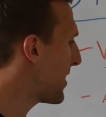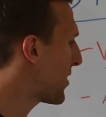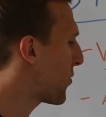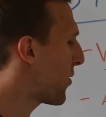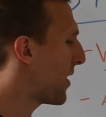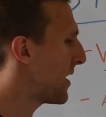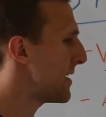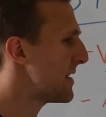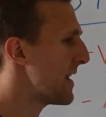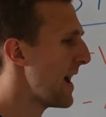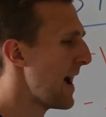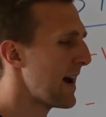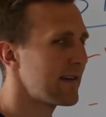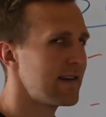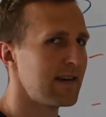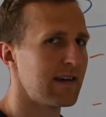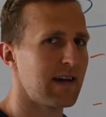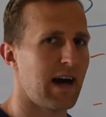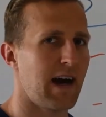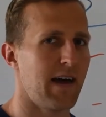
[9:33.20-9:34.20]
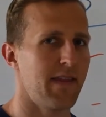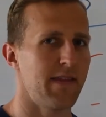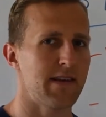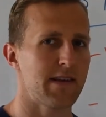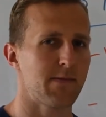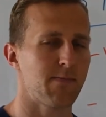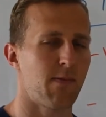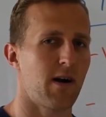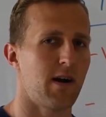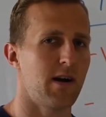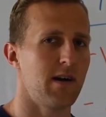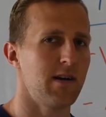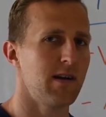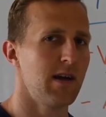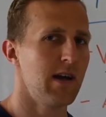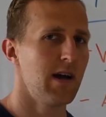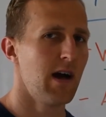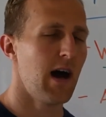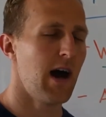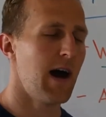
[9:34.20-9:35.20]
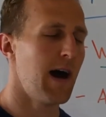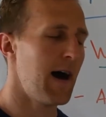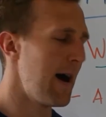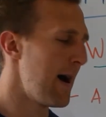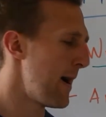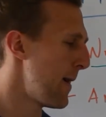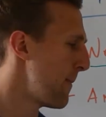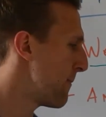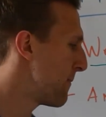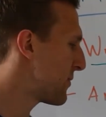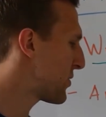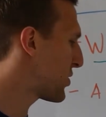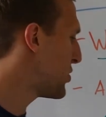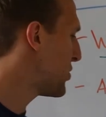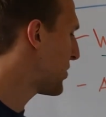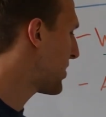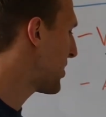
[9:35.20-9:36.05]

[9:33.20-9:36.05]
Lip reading: quite taxing on this part, so you